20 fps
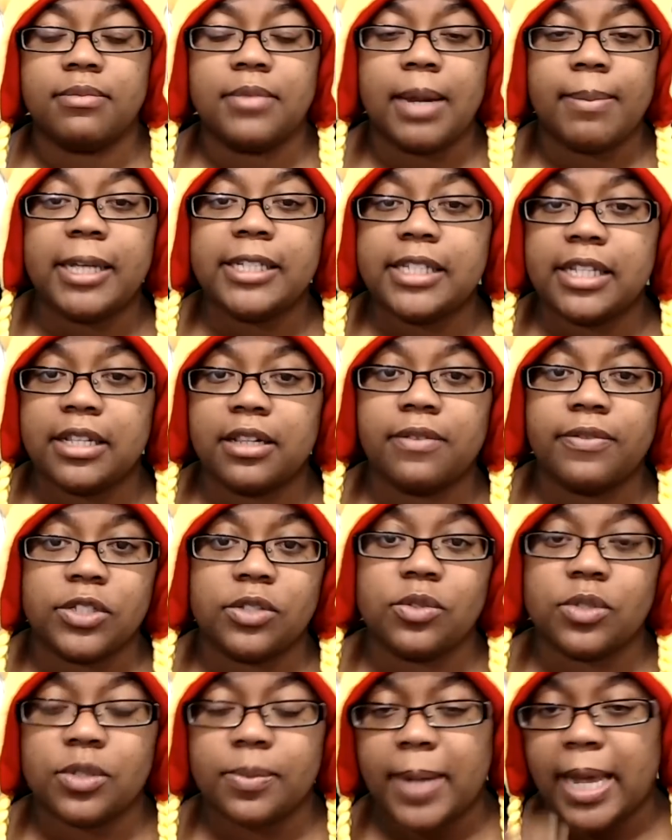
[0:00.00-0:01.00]
I'm not saying the
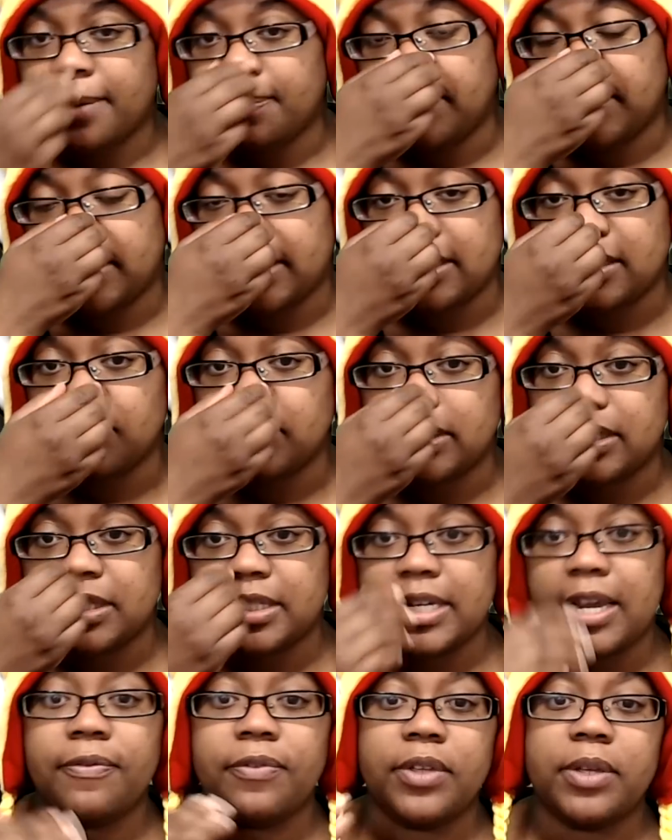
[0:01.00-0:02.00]
first one's bad, but this one's
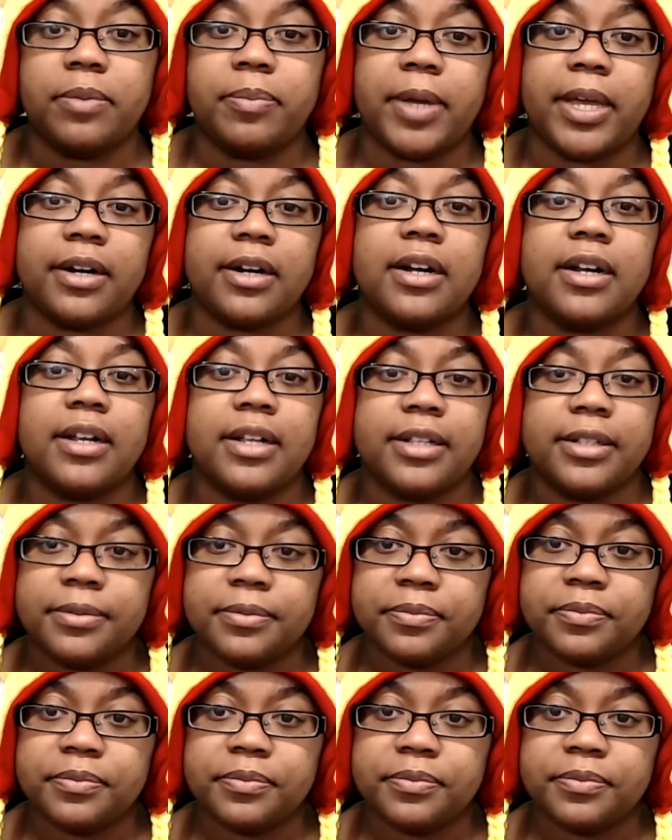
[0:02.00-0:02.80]
definitely better.